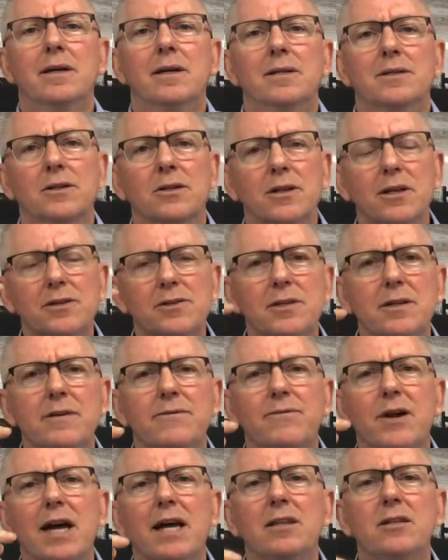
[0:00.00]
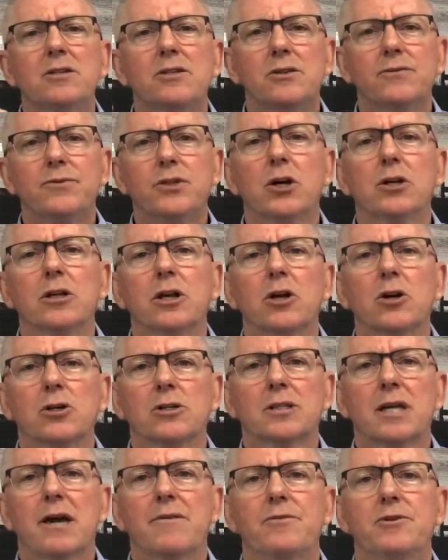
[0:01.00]
So that's the advantage of dollar
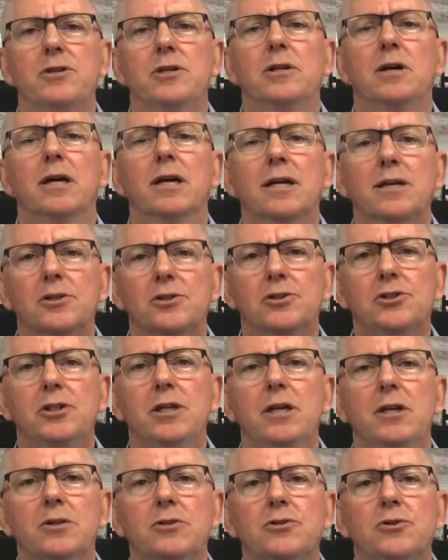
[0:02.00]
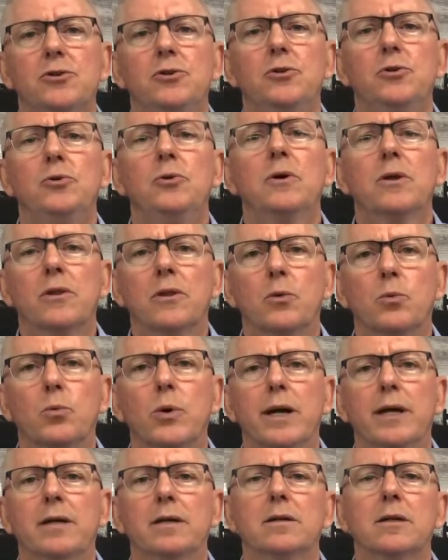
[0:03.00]
cost averaging. Stick to the
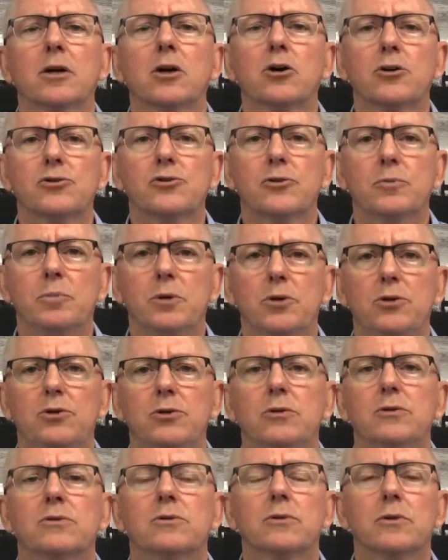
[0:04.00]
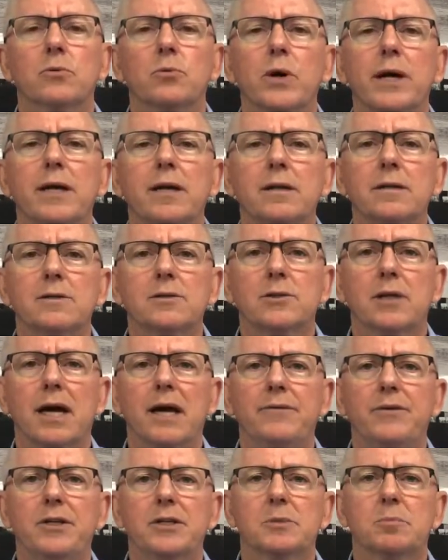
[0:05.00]
regular contributions, the regular
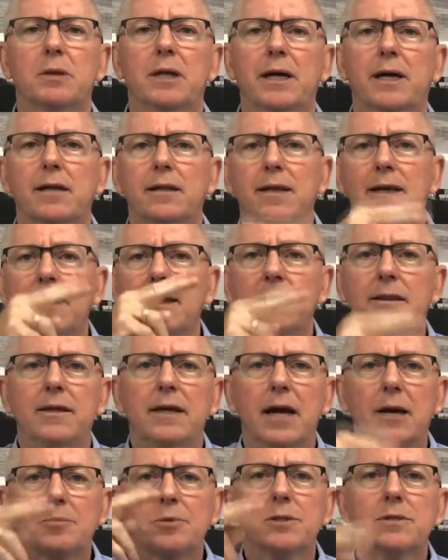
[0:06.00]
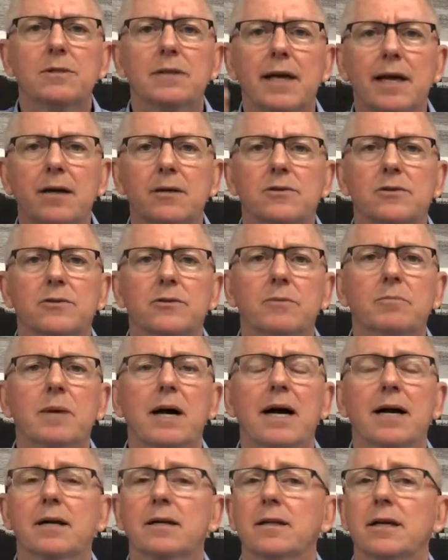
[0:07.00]
savings plan. The ups and downs of the
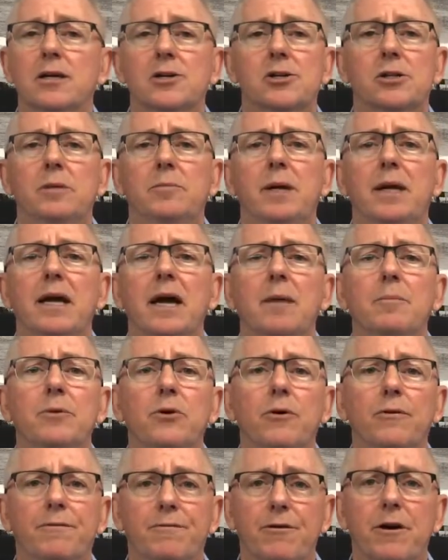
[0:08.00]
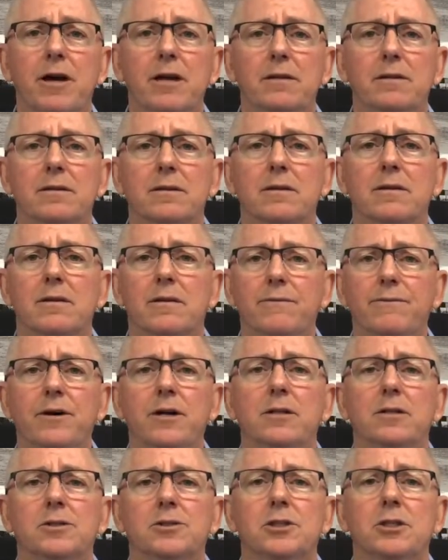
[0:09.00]
market actually become your friend. The
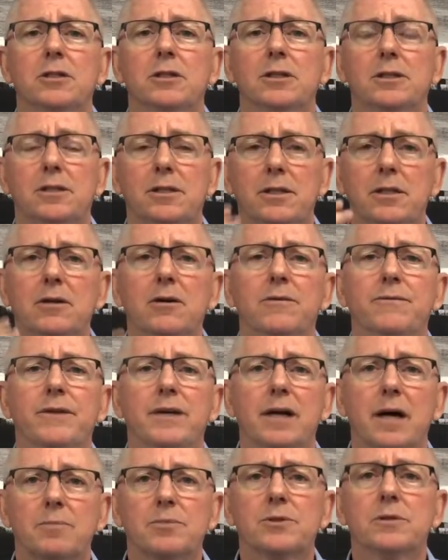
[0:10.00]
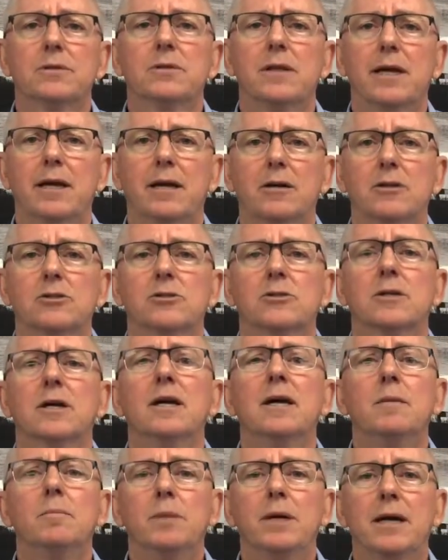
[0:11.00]
volatility of the ups and downs
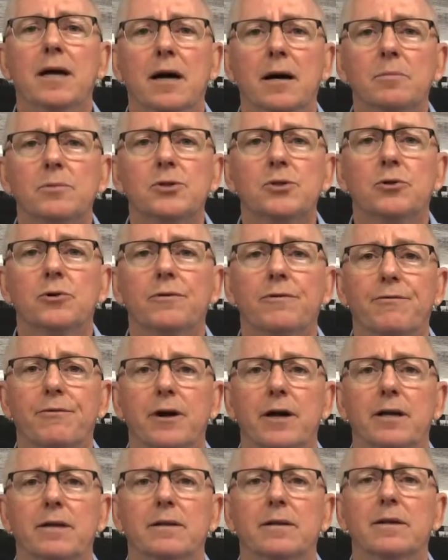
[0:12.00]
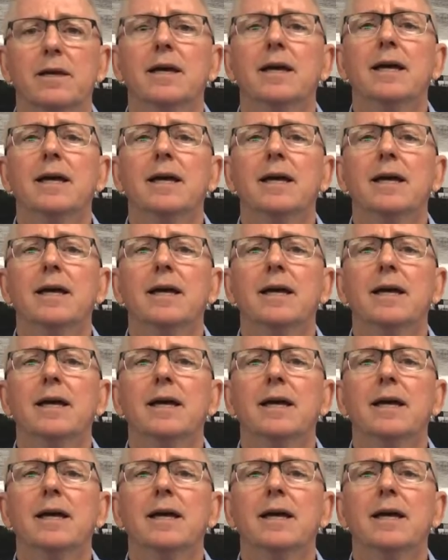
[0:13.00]
becomes your friend.